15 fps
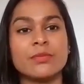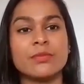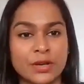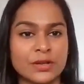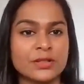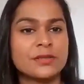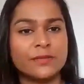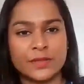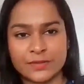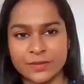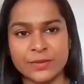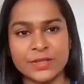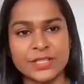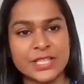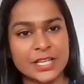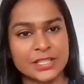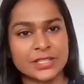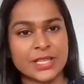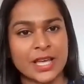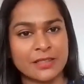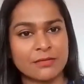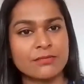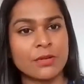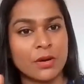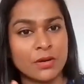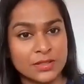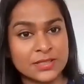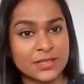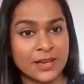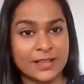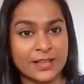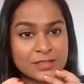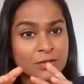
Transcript: because of different mutations at the wrong site.